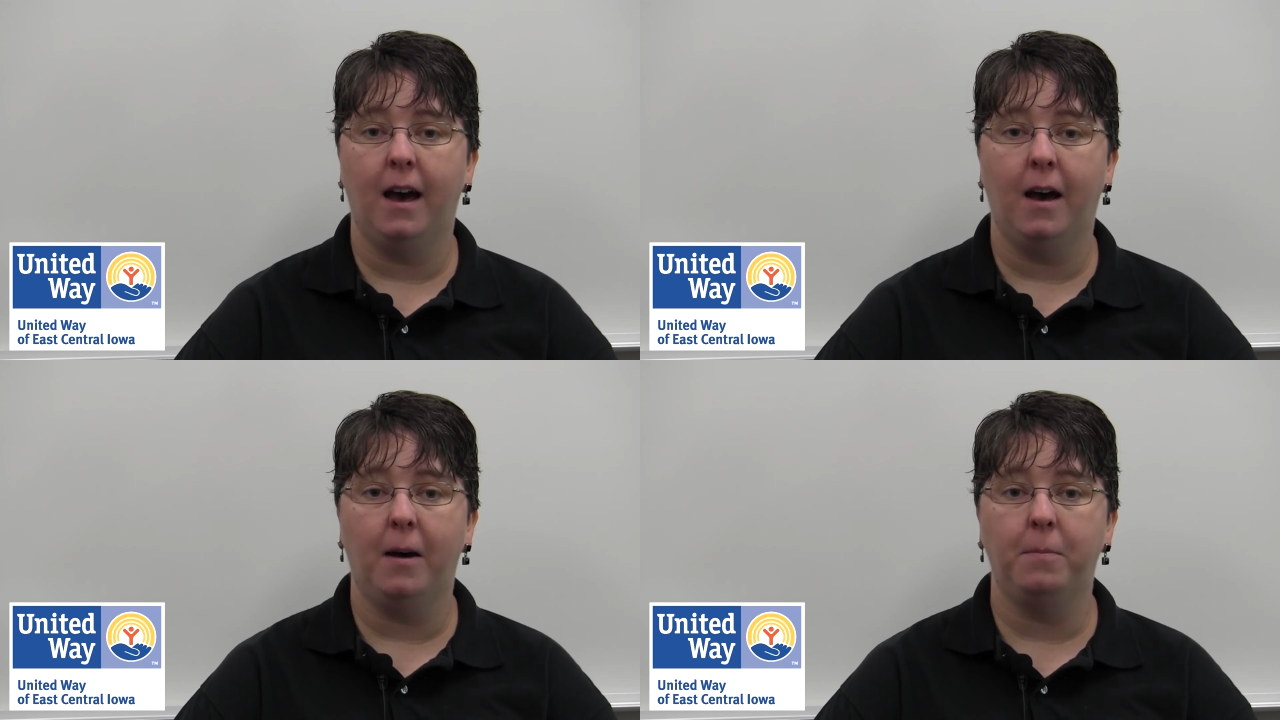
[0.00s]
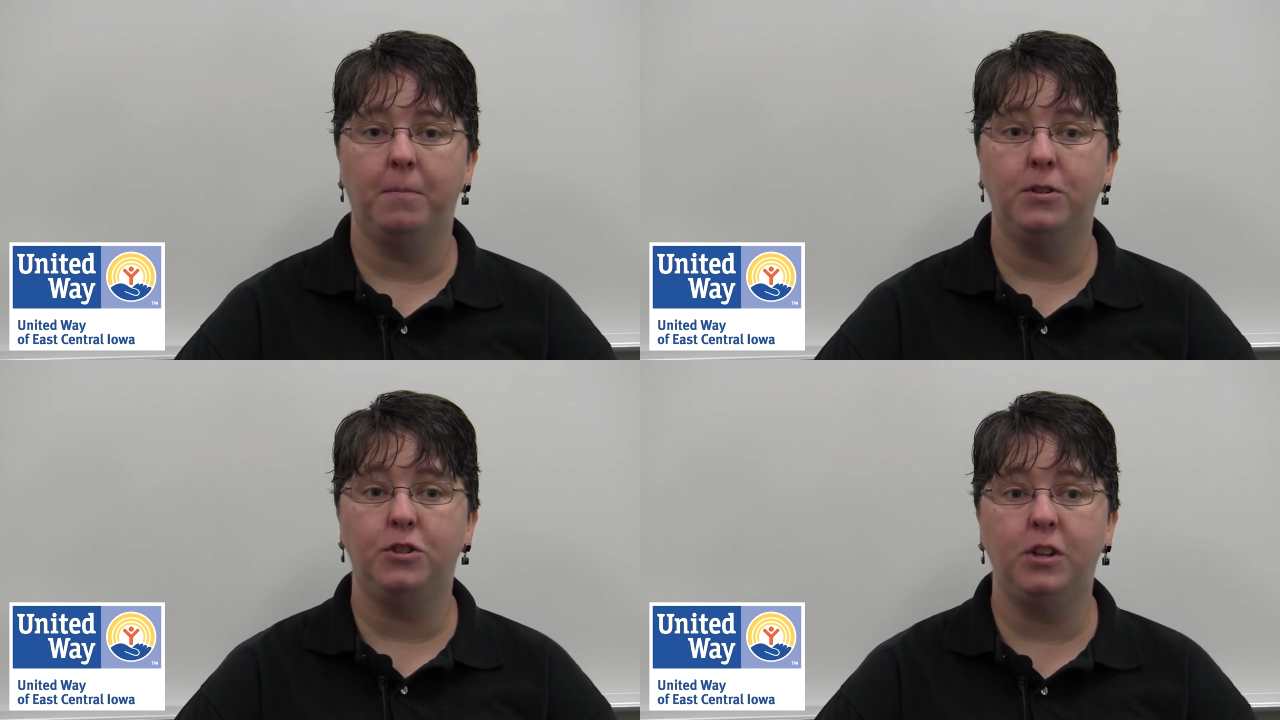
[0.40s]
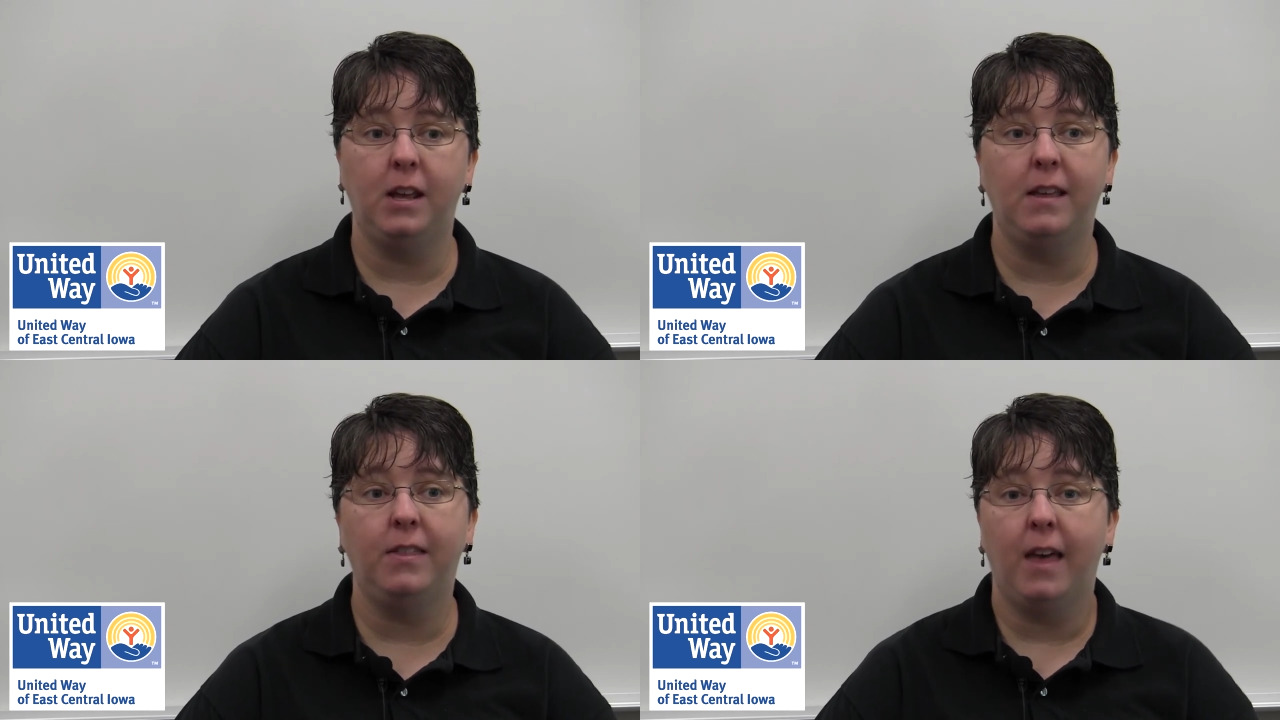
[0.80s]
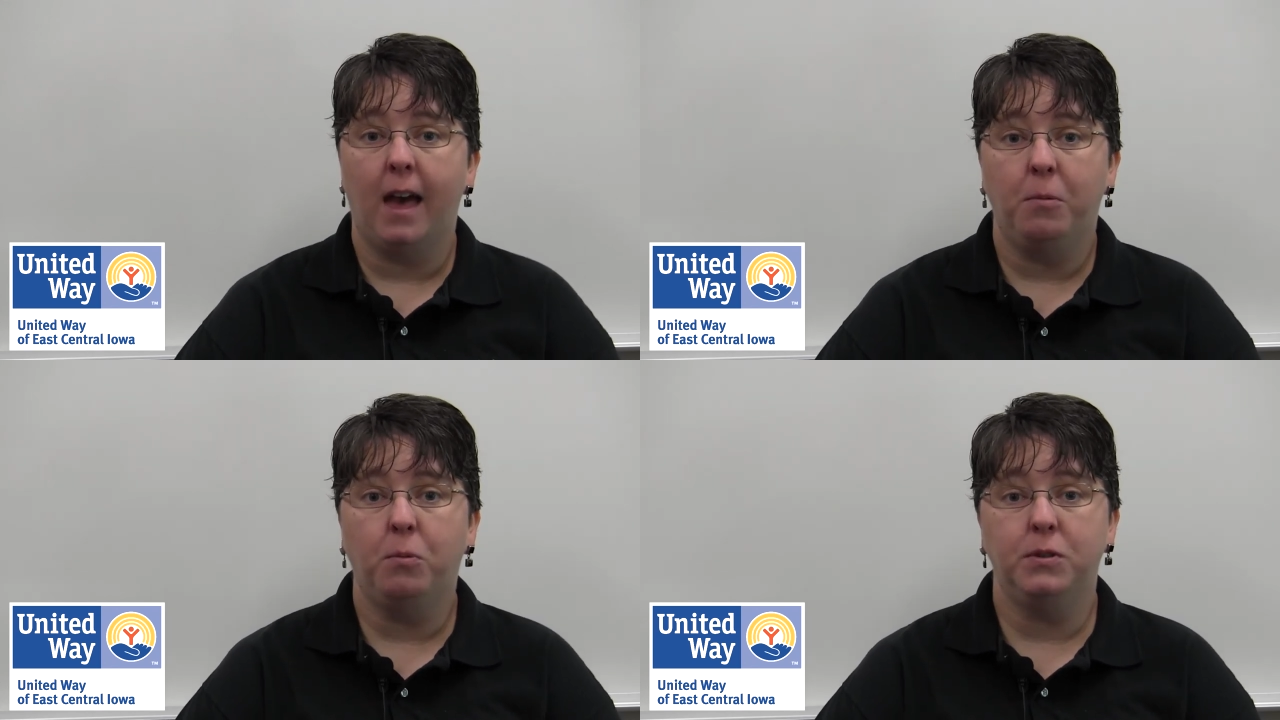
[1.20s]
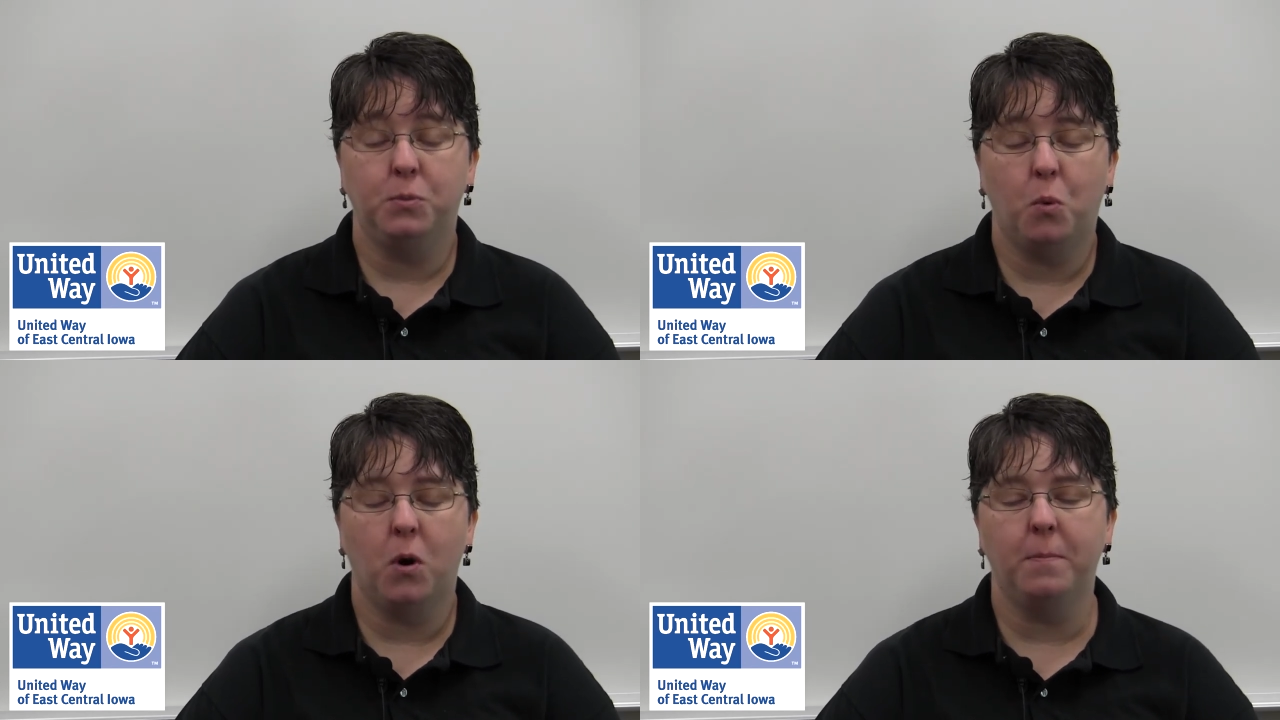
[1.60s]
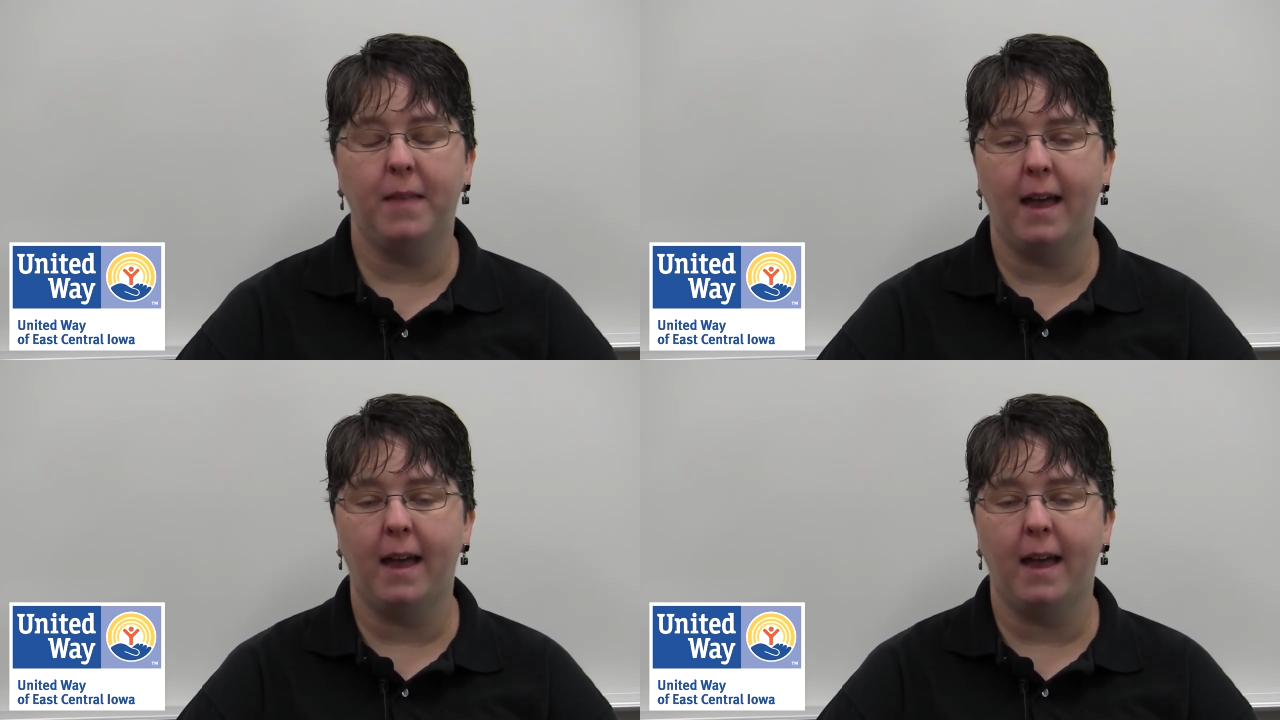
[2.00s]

um, she then was warm